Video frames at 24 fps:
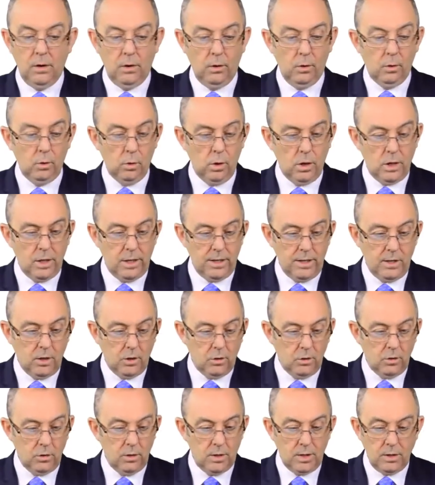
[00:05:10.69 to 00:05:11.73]
Alrighty,
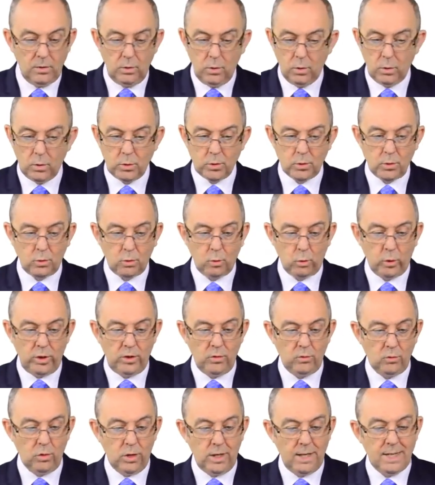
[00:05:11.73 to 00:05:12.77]
on your
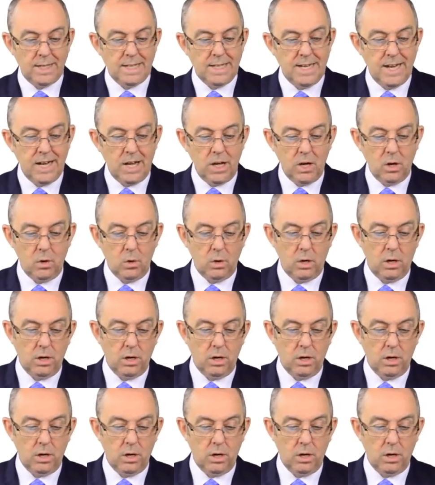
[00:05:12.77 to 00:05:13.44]
screen right now,